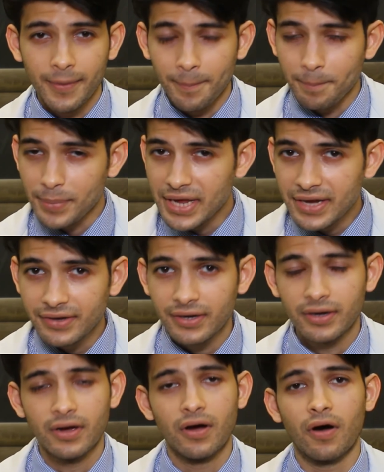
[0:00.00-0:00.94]
meat
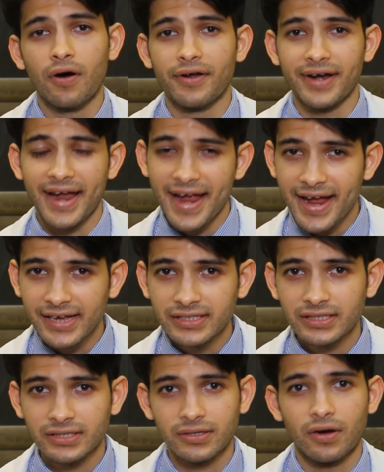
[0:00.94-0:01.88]
or
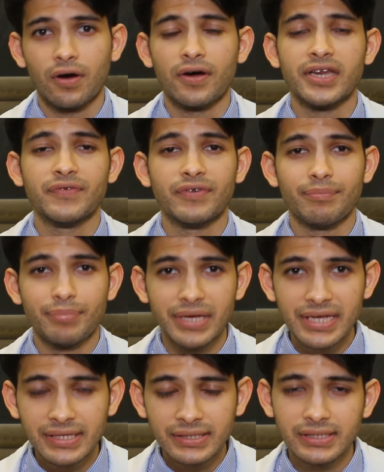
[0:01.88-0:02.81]
eggs or even
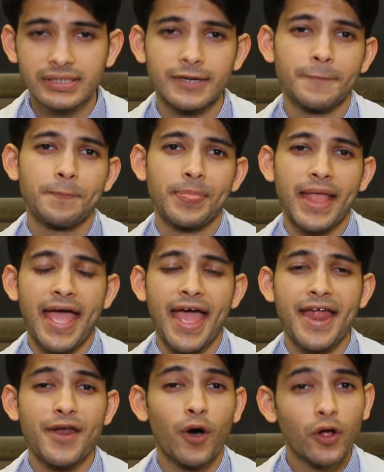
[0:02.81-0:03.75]
beans,
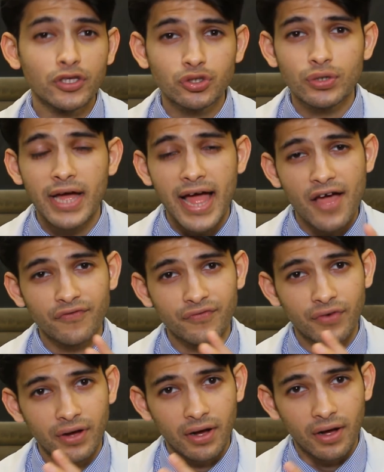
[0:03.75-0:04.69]
and also have
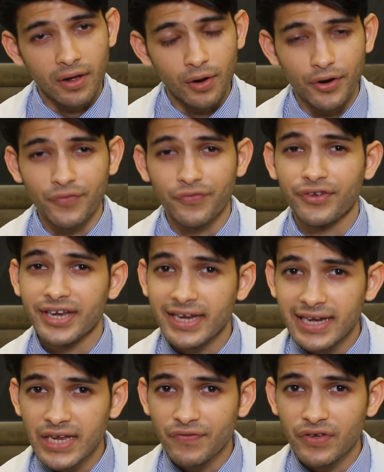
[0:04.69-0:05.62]
a lot of
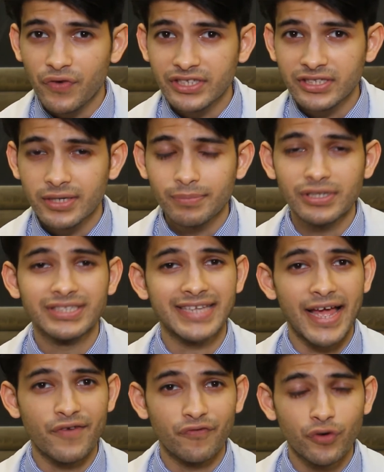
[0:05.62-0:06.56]
green leafy vegetables
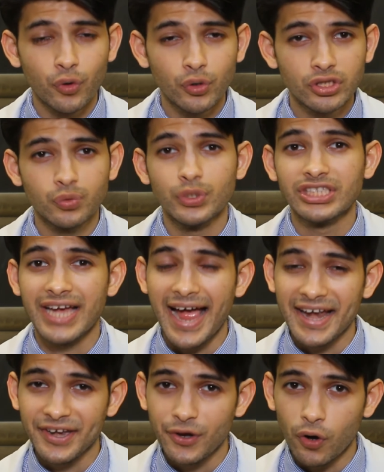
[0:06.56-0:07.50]
and fruits which are
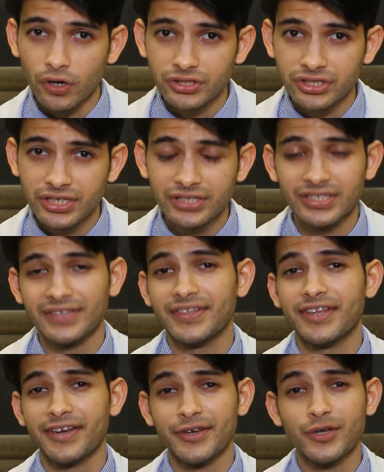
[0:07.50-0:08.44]
antioxidants and
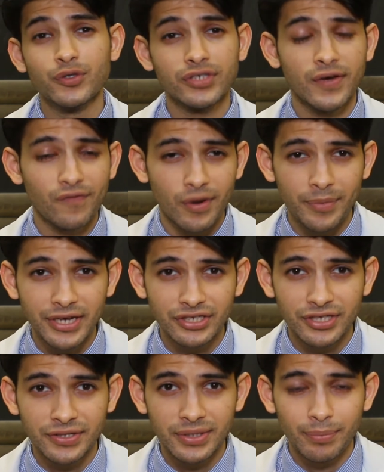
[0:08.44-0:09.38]
they reduce
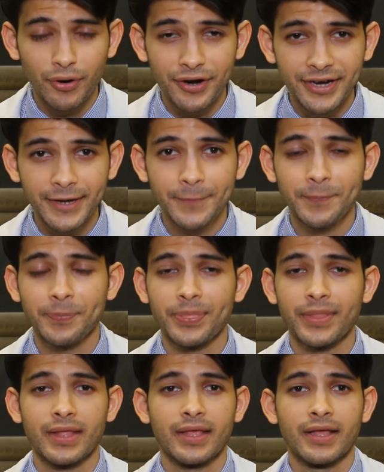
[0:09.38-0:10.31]
inflammation in the body.
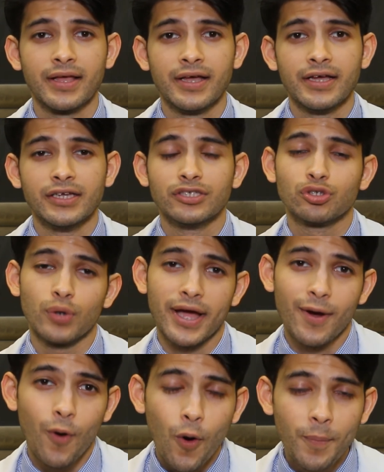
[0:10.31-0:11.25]
So I
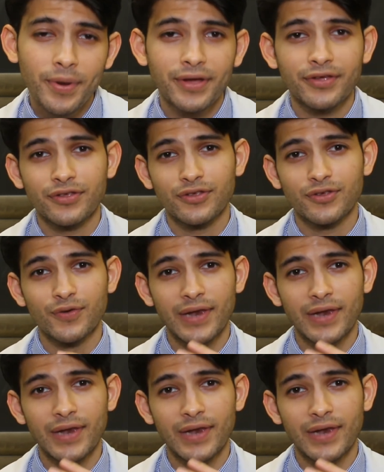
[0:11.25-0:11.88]
hope you